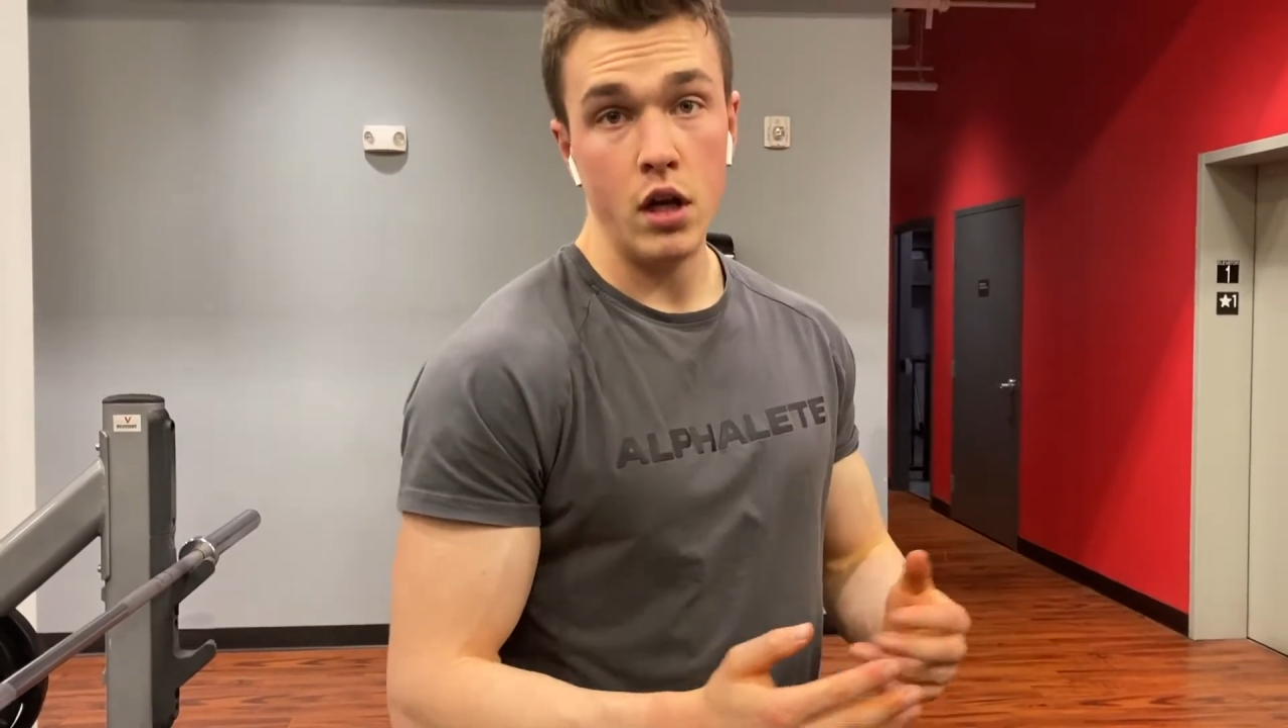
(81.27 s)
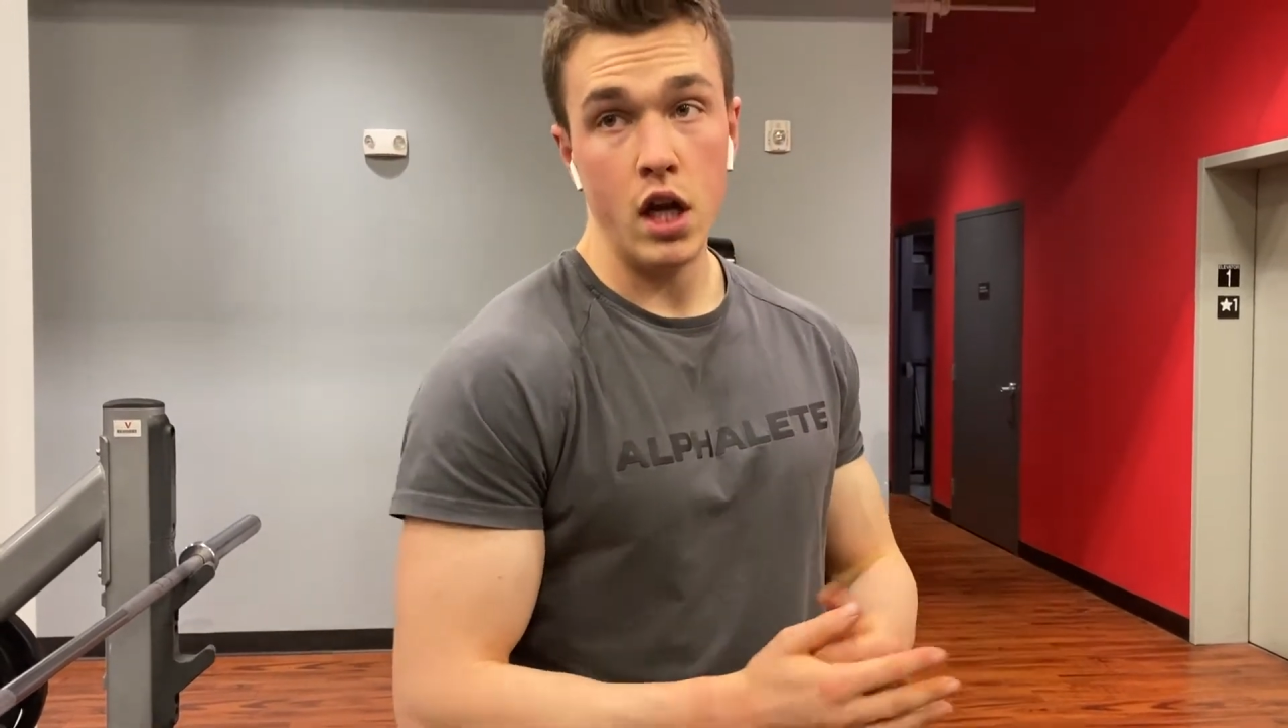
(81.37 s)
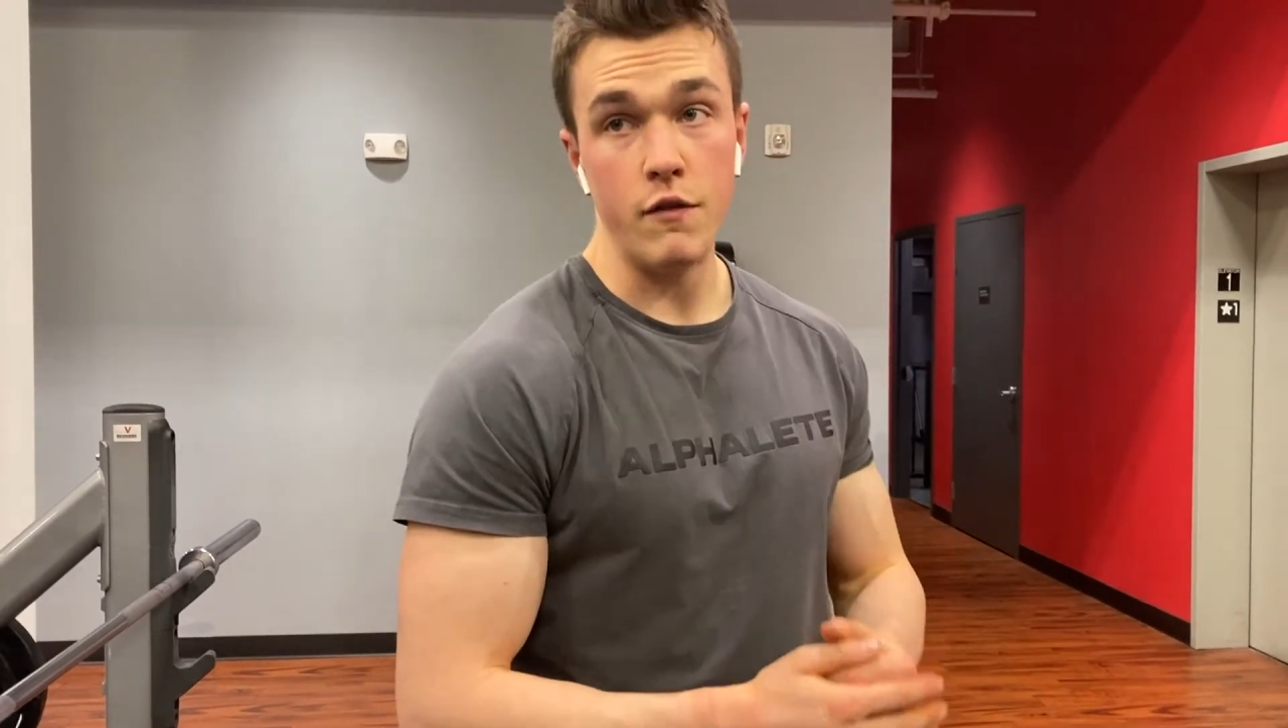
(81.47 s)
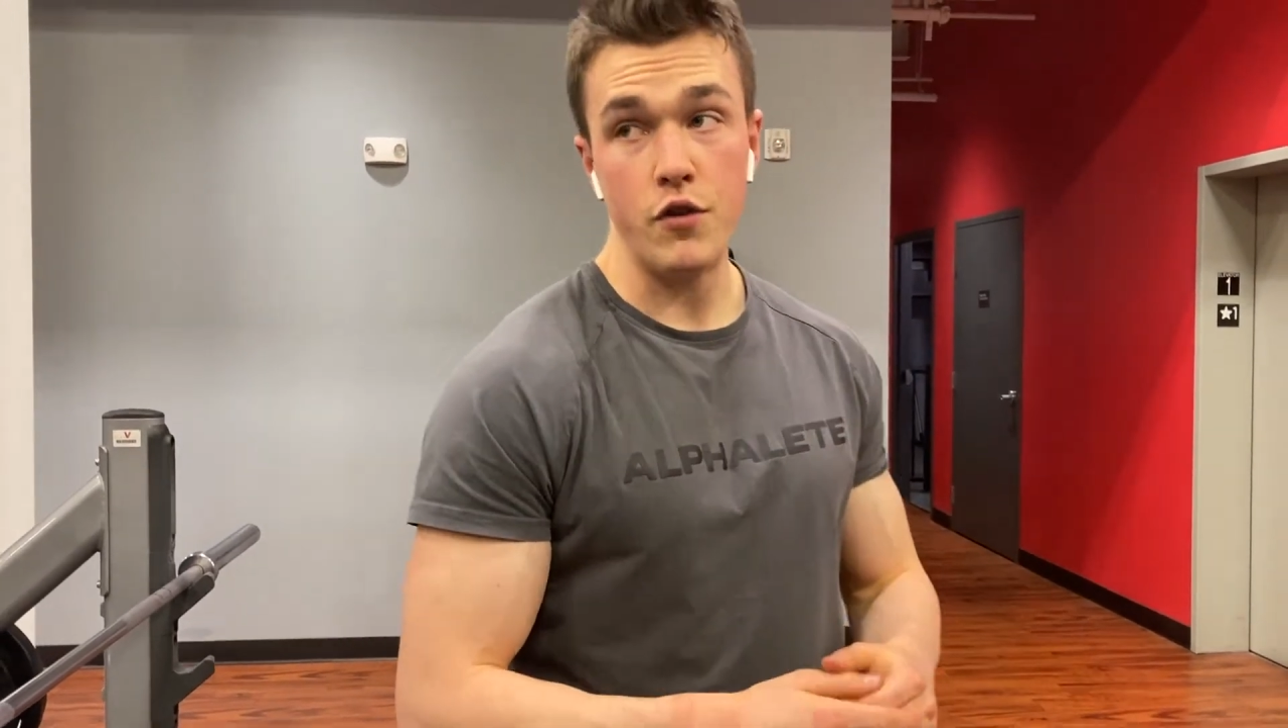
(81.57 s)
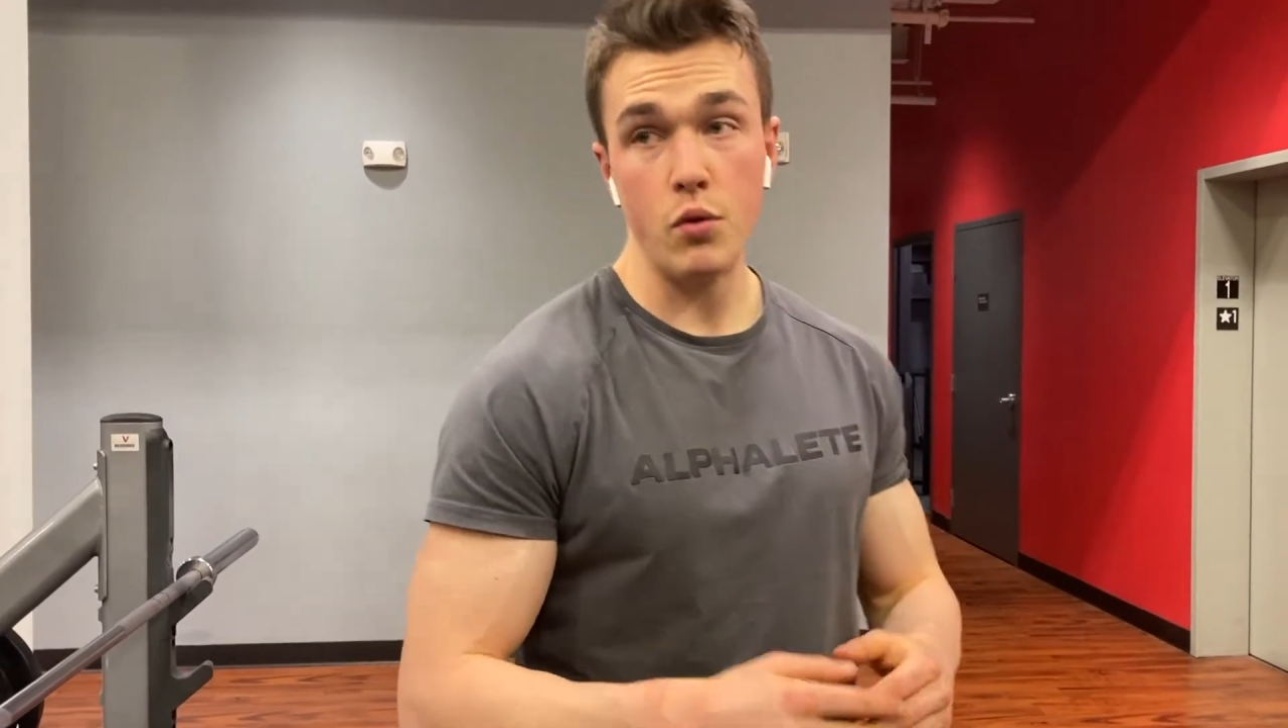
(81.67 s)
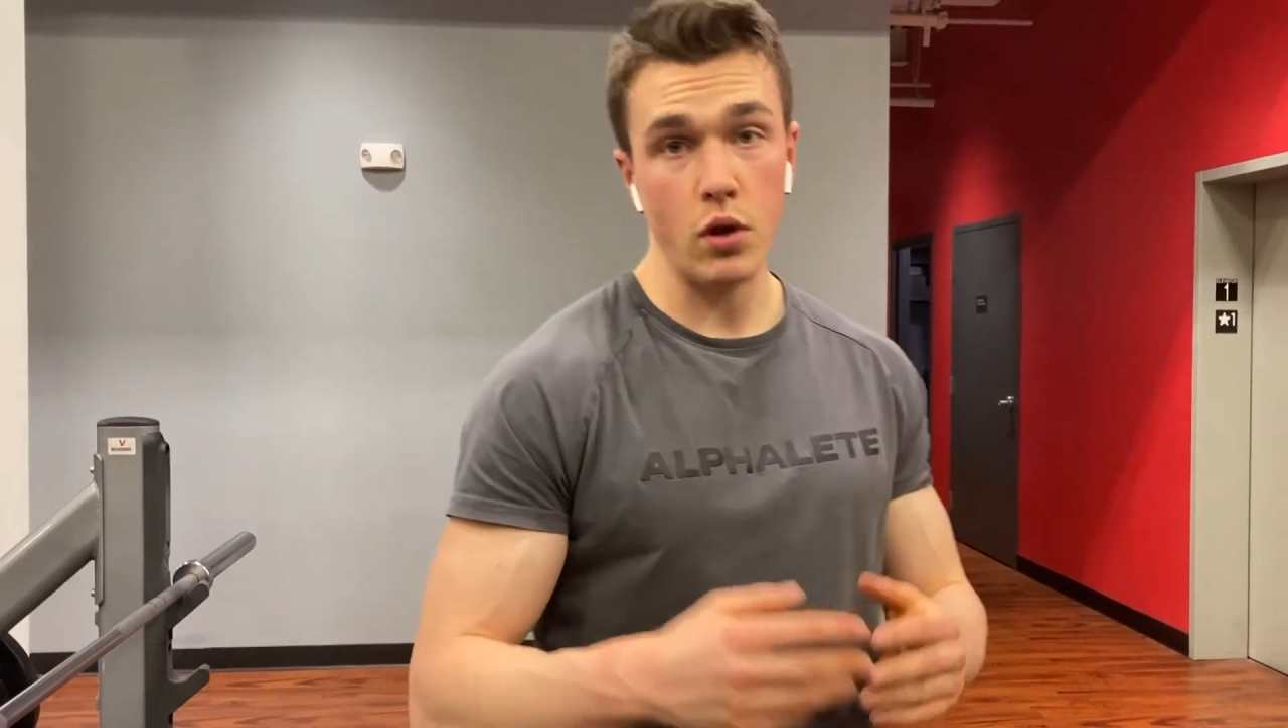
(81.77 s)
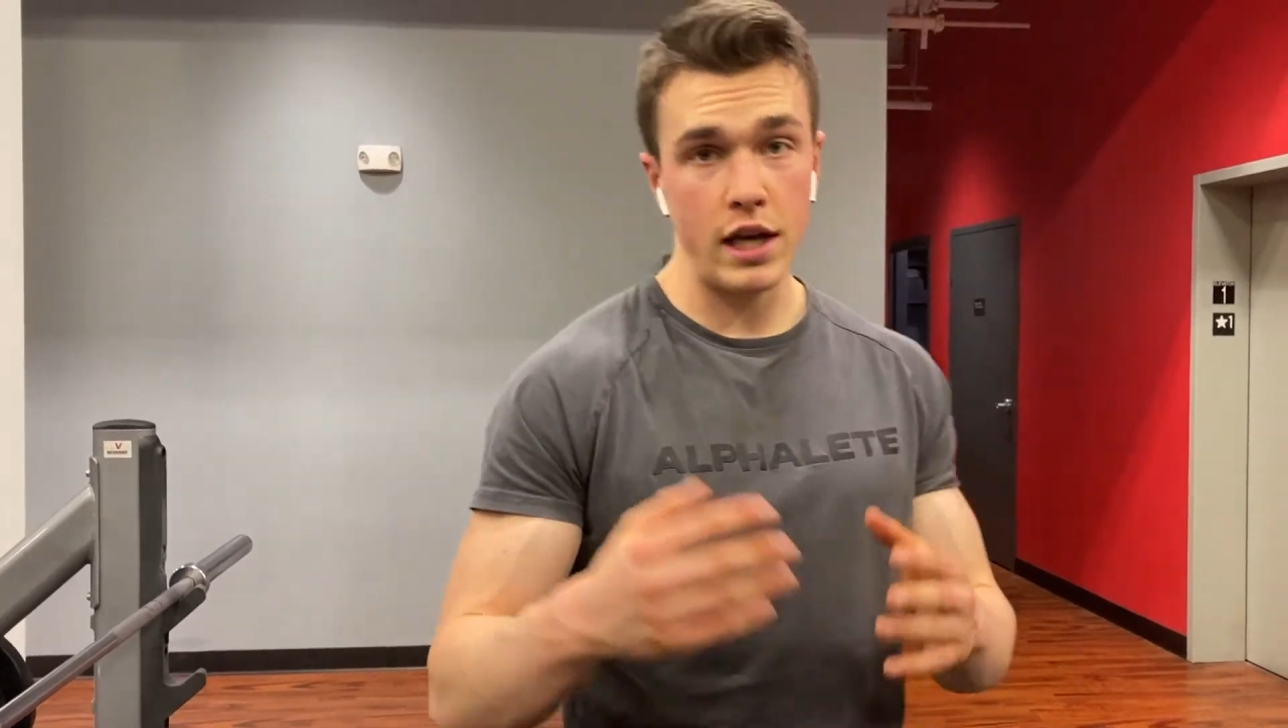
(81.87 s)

if you look